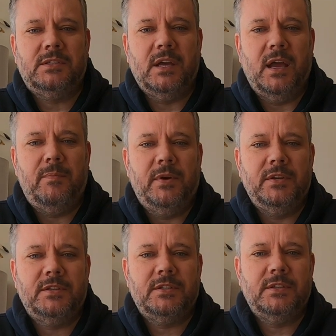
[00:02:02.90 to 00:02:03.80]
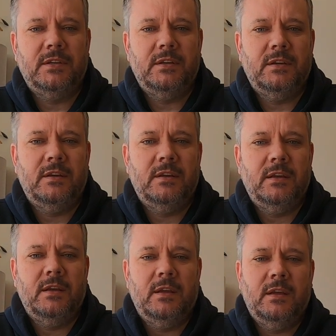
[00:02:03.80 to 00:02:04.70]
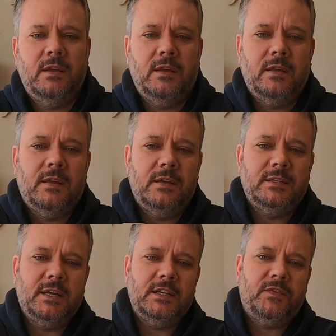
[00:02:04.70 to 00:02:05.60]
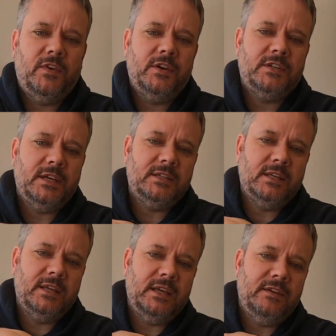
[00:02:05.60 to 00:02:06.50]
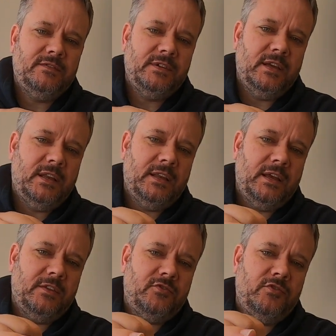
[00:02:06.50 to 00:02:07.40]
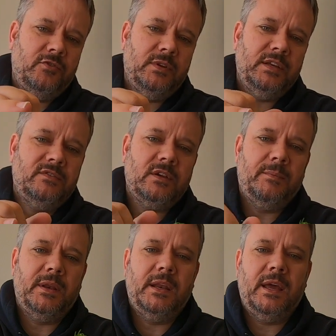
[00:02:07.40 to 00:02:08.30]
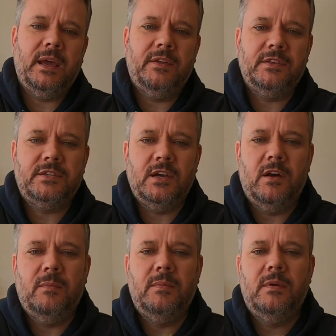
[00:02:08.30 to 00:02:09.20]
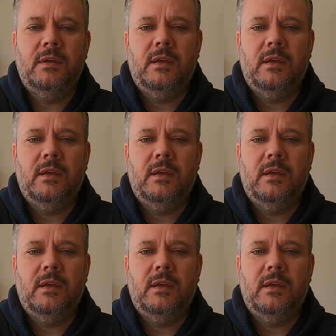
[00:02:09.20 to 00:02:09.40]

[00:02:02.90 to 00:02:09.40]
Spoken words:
Cypress. He's had his first set of leaves and now the true leaves coming in out of the top.